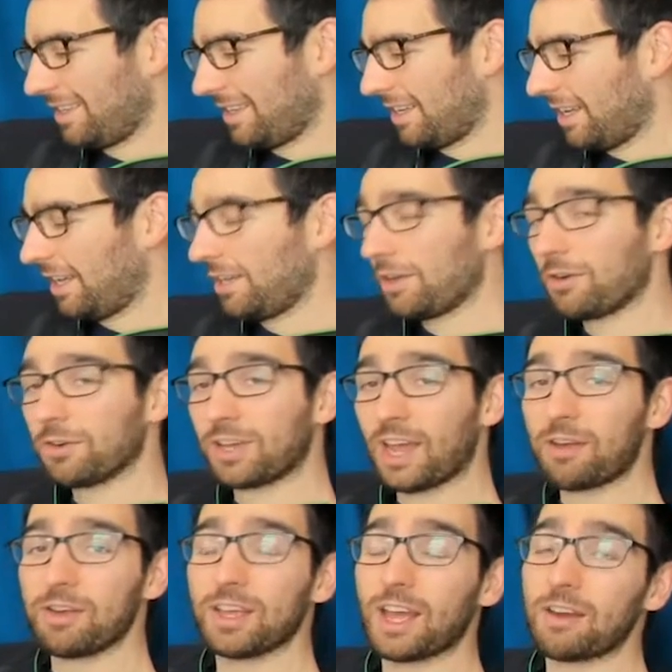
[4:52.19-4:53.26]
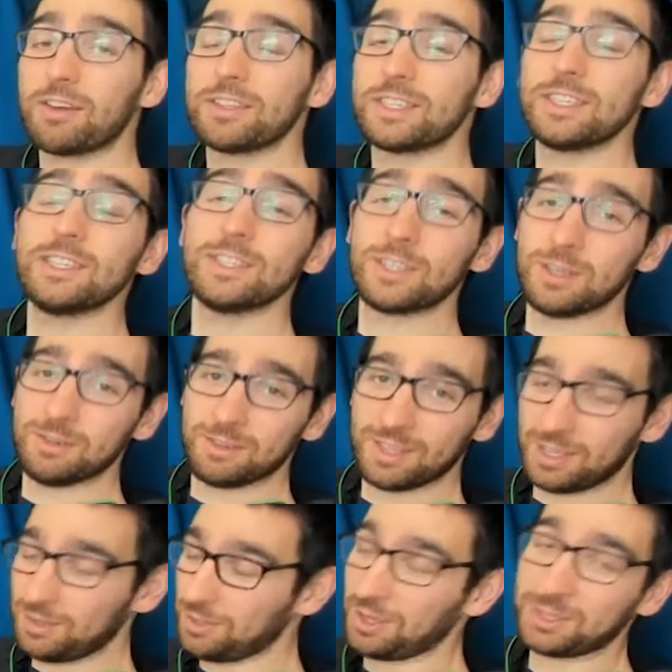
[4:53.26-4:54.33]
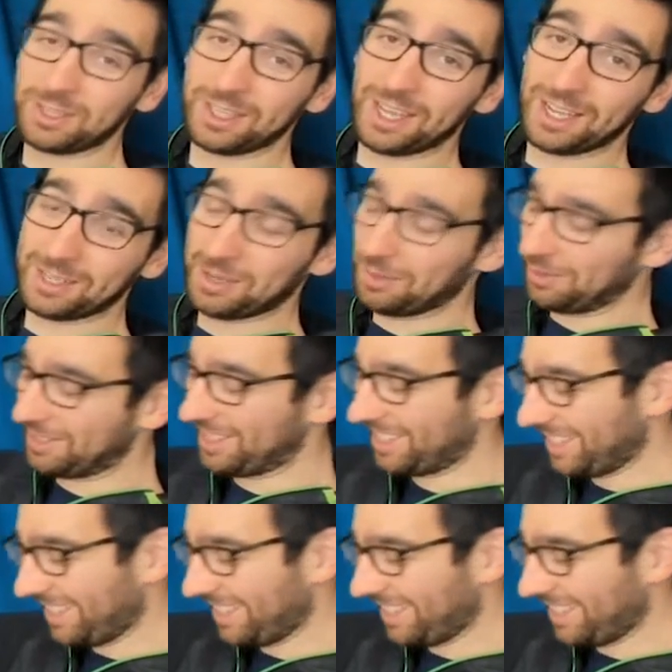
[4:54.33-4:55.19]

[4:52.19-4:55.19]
here you go. Gary guarantees you that you're not going to get cold.